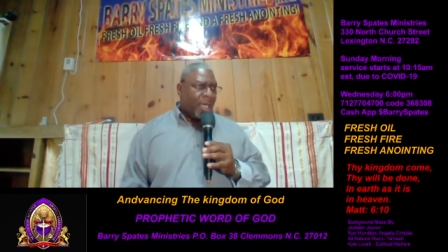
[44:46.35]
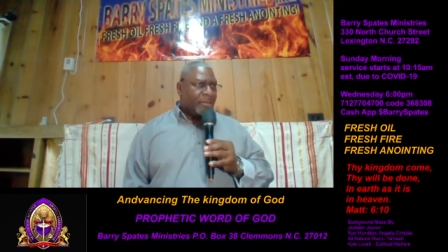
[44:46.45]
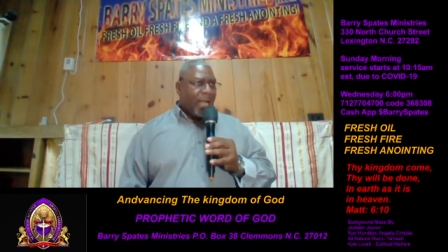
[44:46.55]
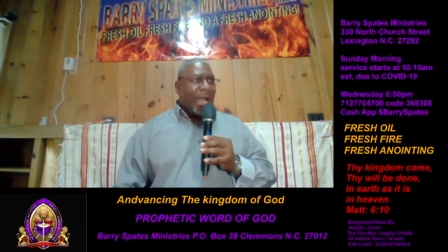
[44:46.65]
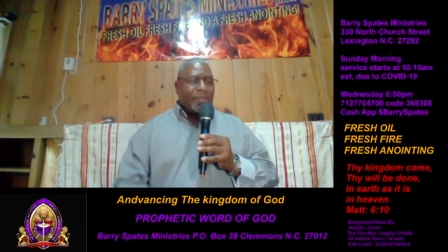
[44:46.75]

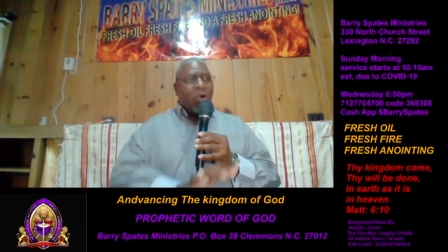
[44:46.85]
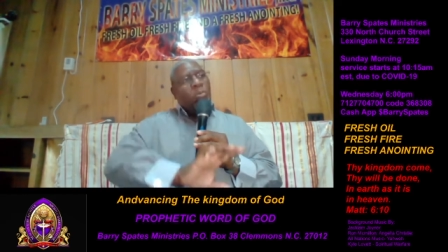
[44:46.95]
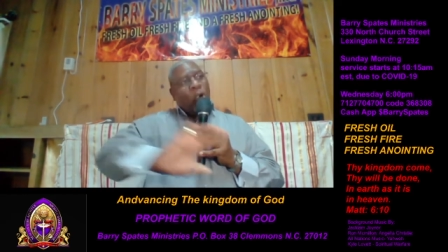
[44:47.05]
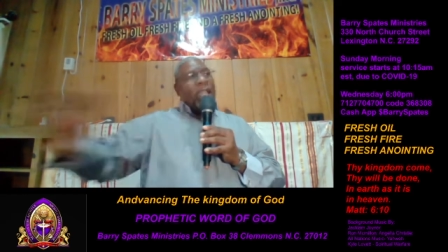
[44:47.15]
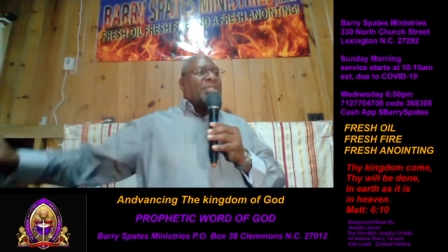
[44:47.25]
God don't
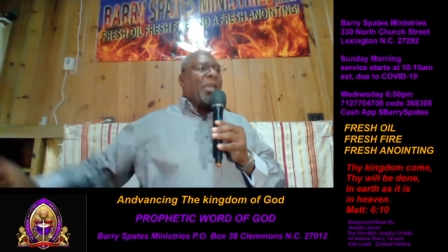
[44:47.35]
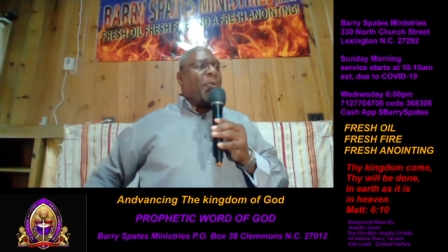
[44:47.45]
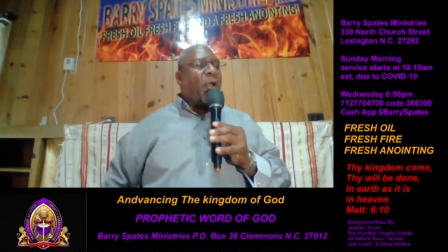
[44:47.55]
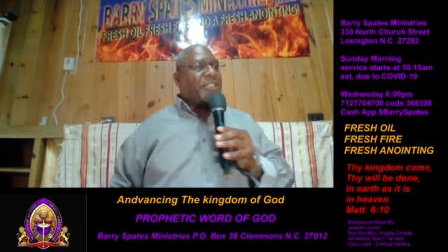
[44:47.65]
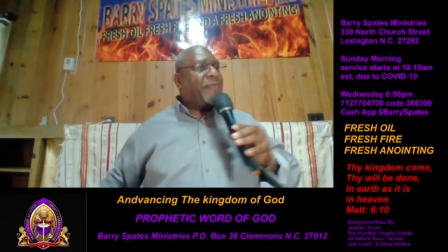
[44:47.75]
bring
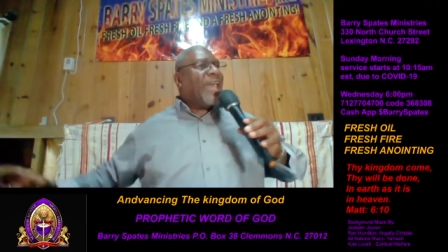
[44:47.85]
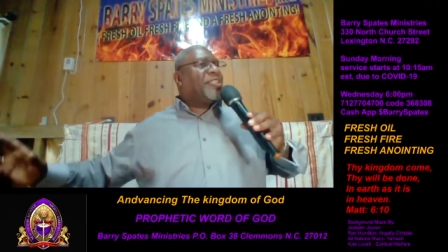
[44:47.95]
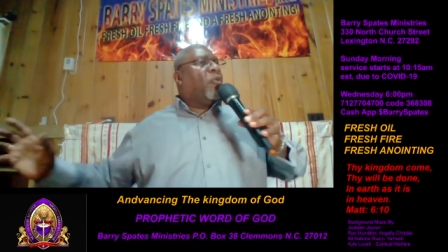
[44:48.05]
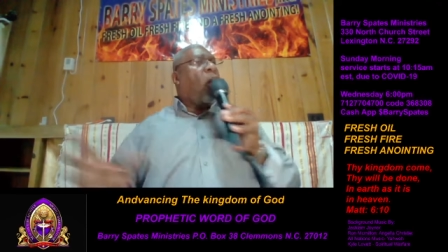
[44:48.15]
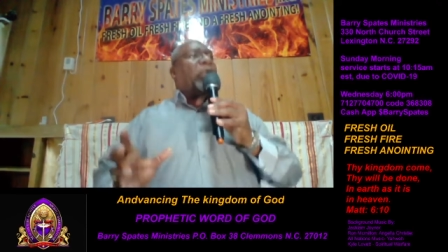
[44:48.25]
separation. That's
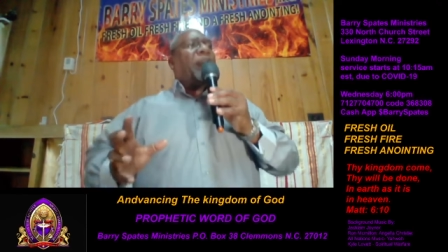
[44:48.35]
the work